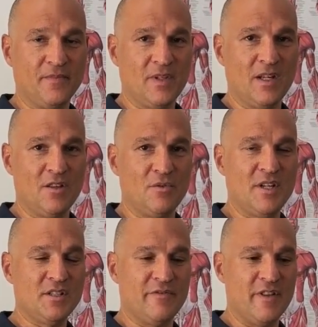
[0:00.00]
Now, the
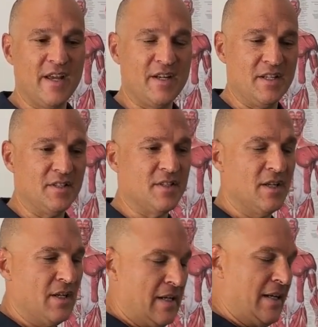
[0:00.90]
reason for that is
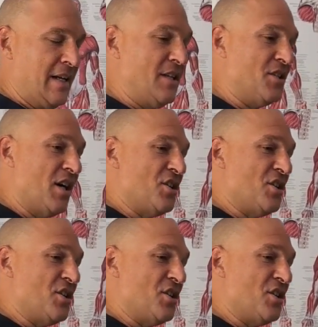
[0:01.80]
inside